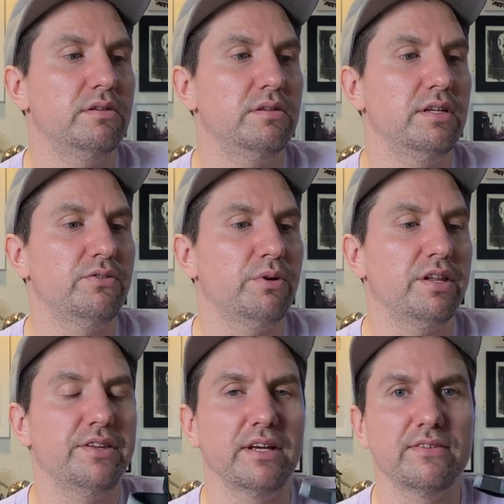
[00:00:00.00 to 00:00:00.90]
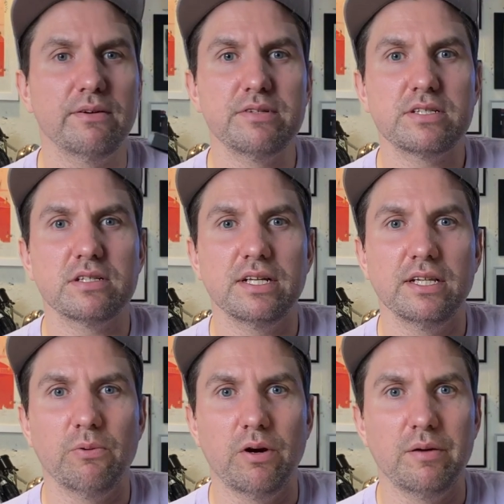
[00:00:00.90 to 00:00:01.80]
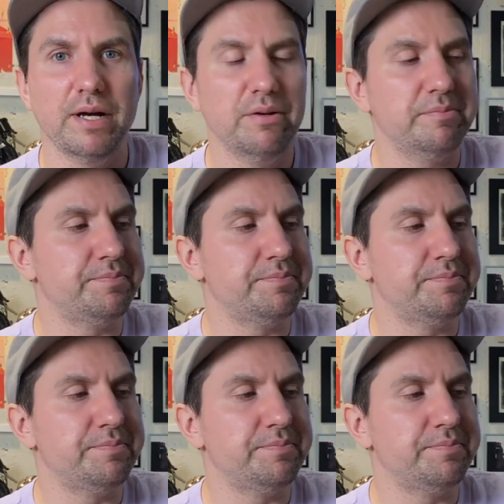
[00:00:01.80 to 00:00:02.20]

these were all things I was slightly worried about.